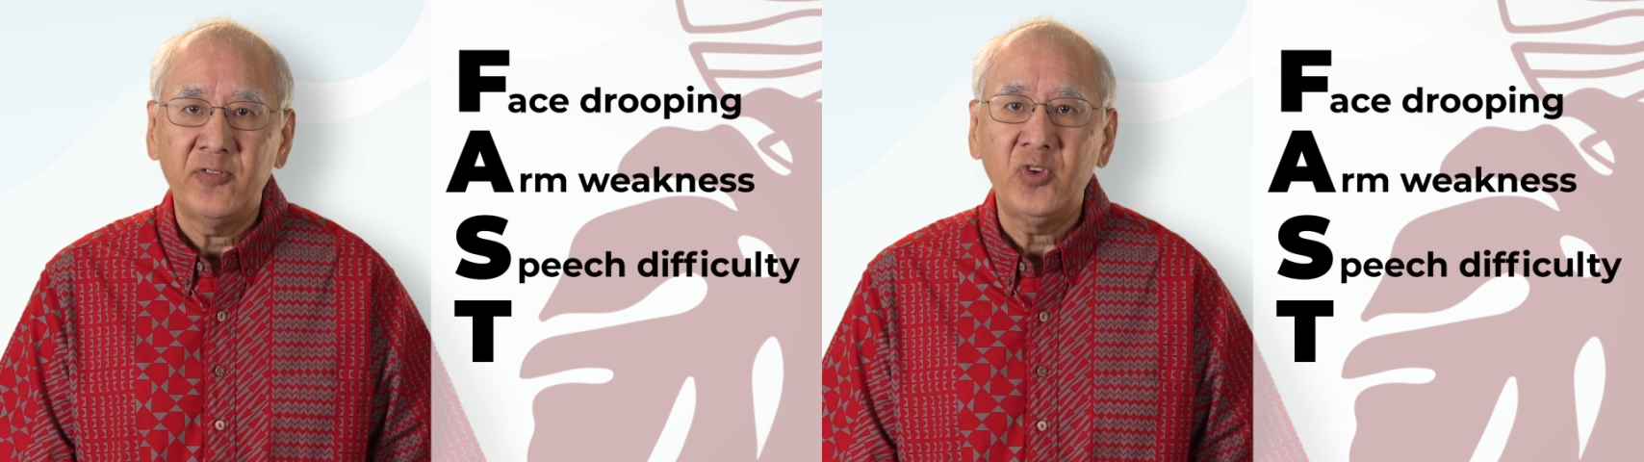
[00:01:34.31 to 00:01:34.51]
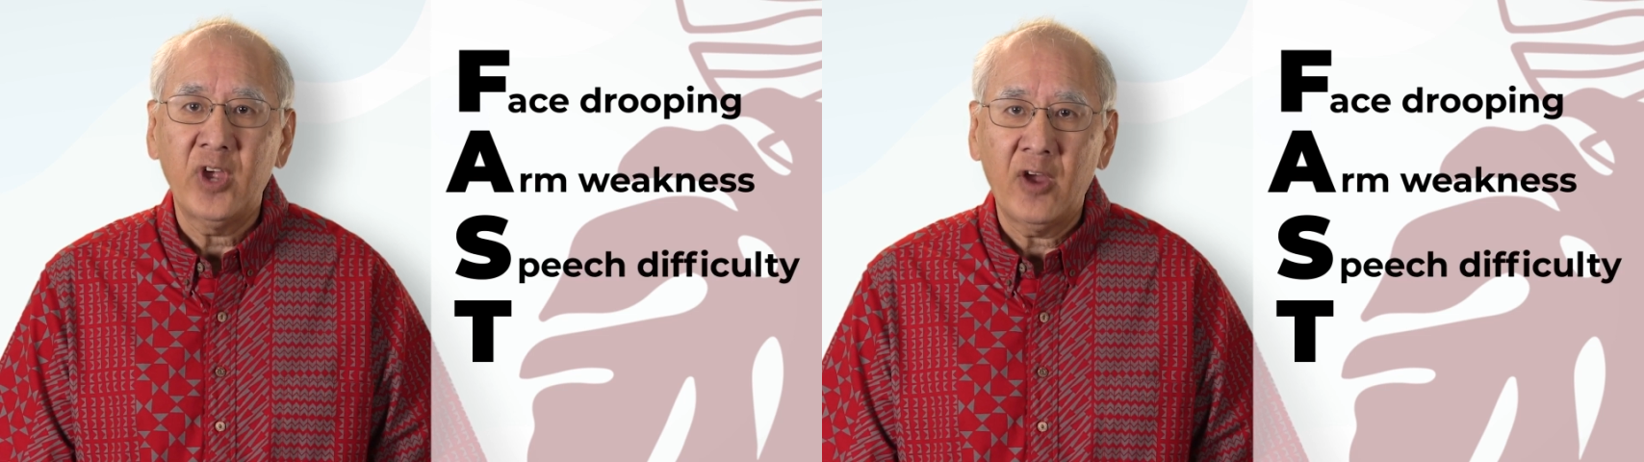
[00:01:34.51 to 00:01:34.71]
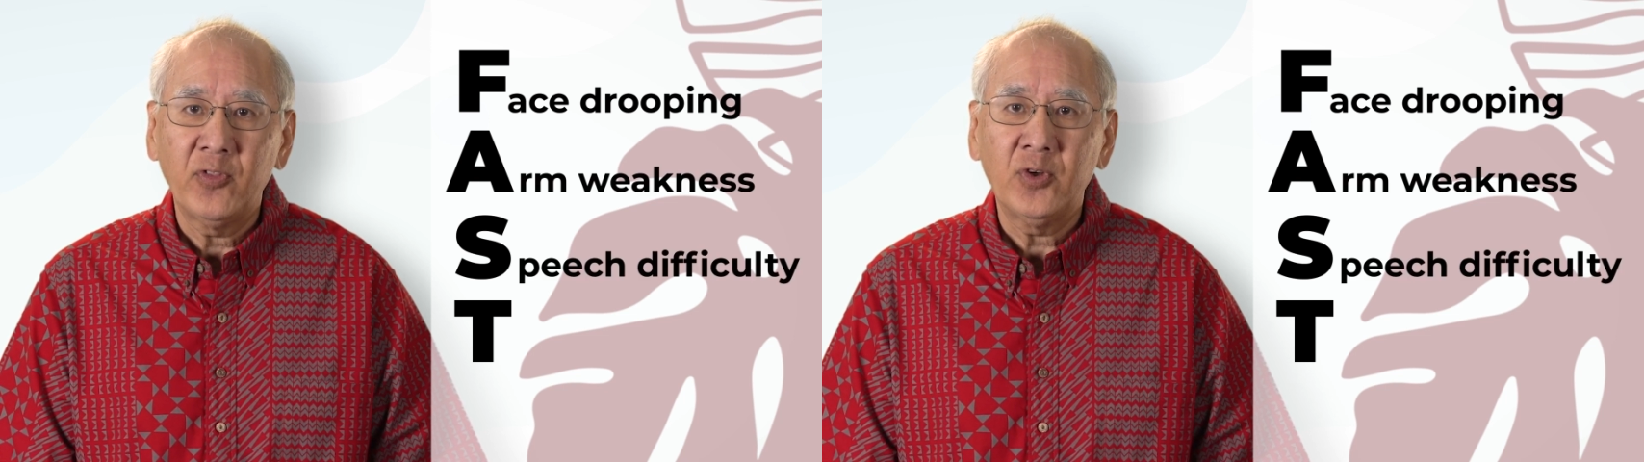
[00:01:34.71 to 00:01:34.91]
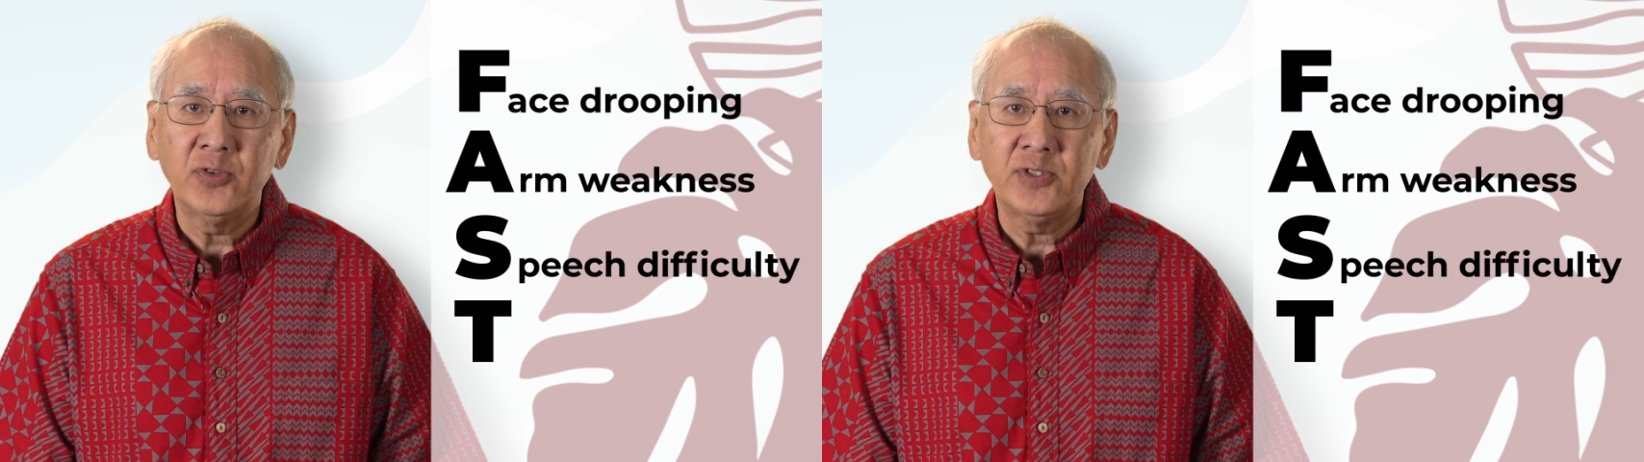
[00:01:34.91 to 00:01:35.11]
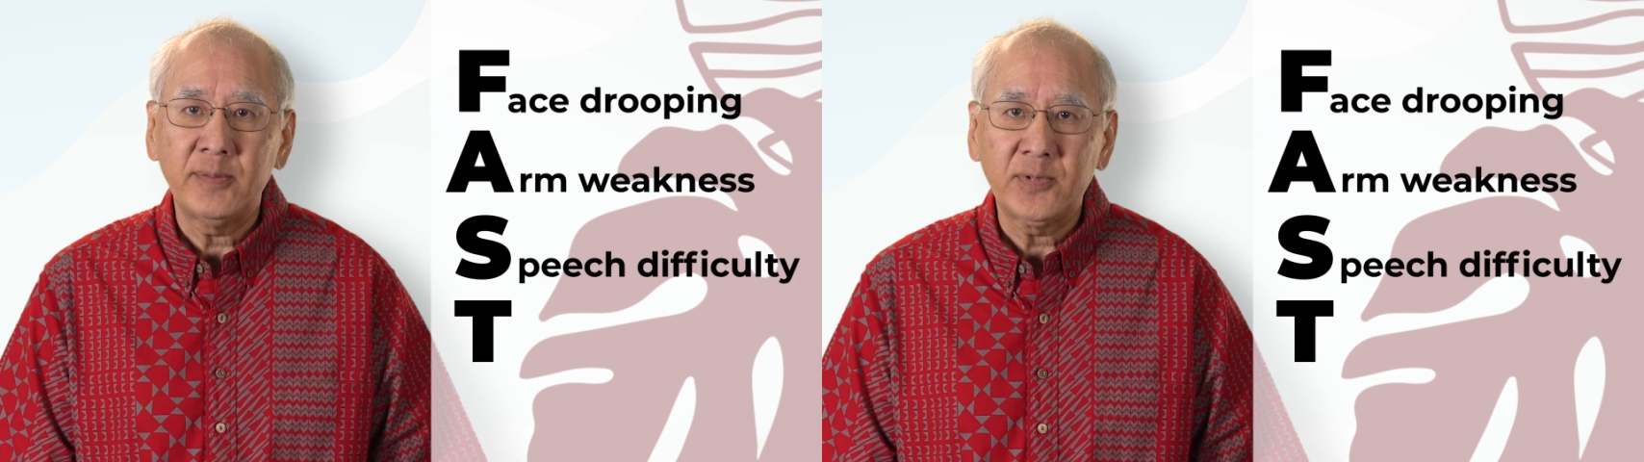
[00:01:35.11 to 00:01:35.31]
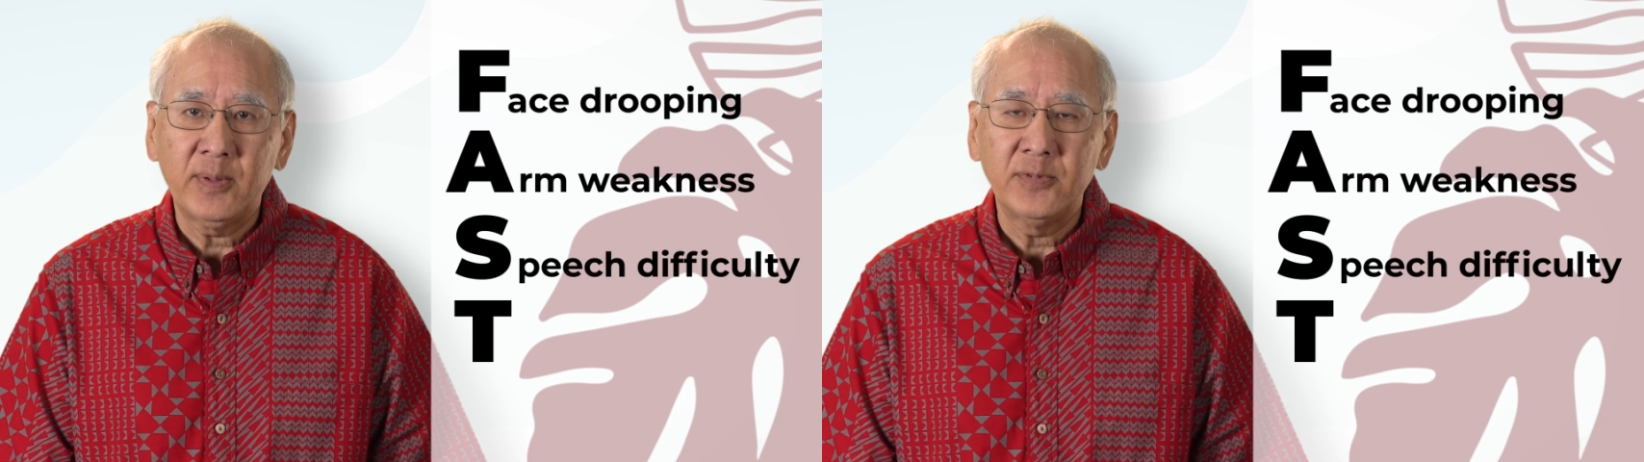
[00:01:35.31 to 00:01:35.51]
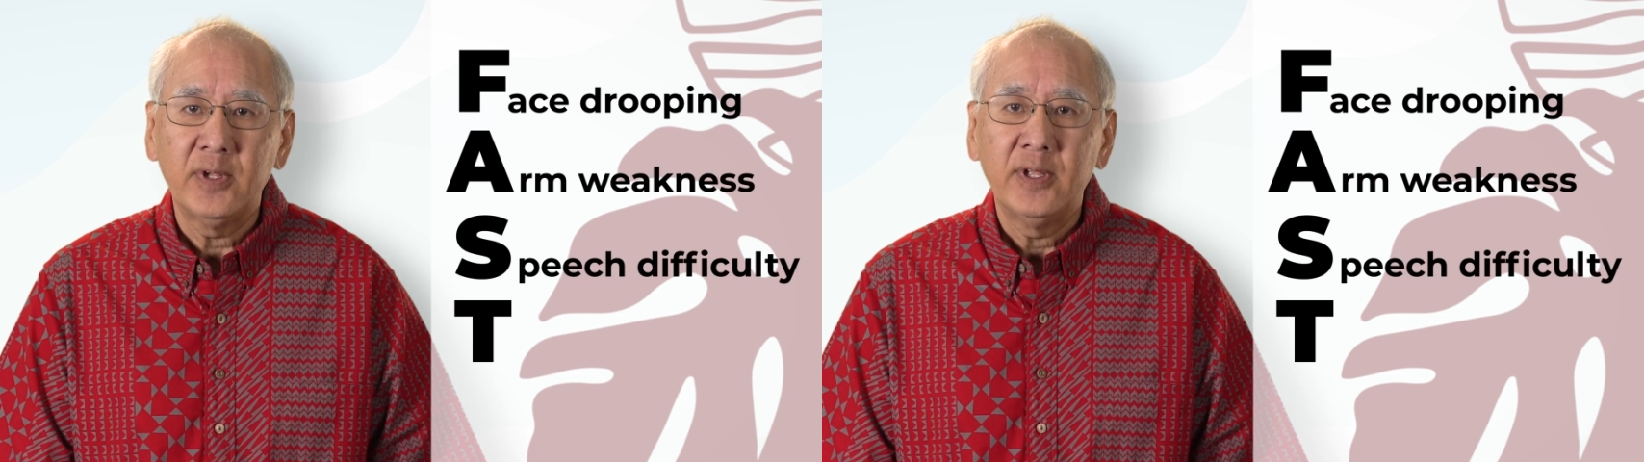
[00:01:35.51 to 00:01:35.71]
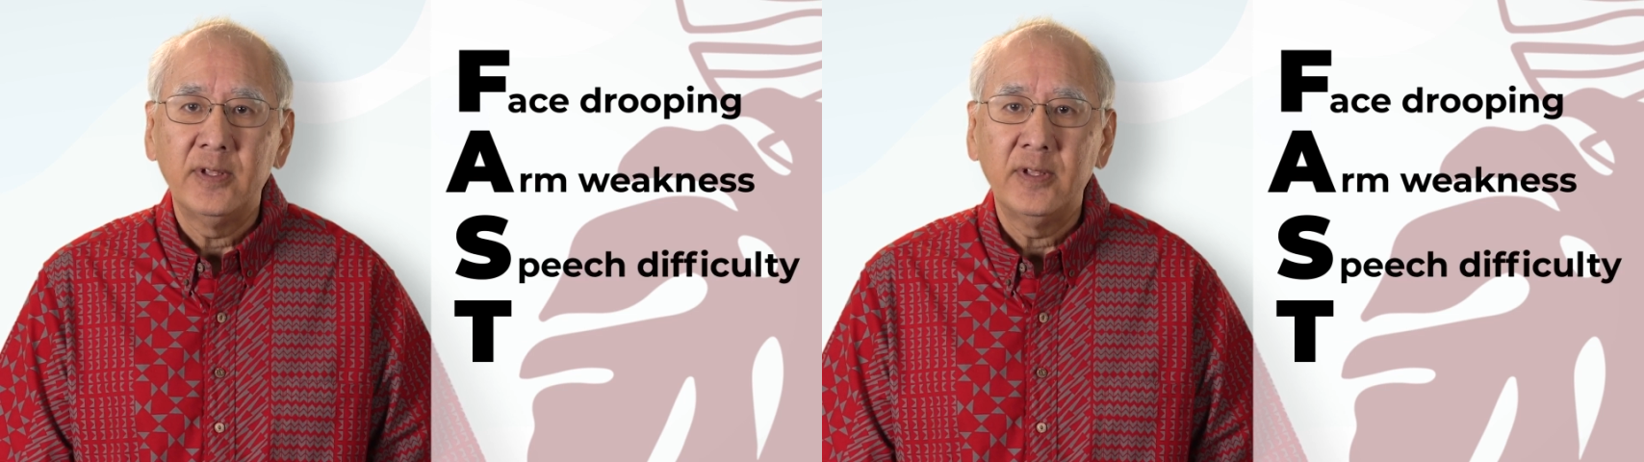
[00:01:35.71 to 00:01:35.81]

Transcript: if you have those symptoms,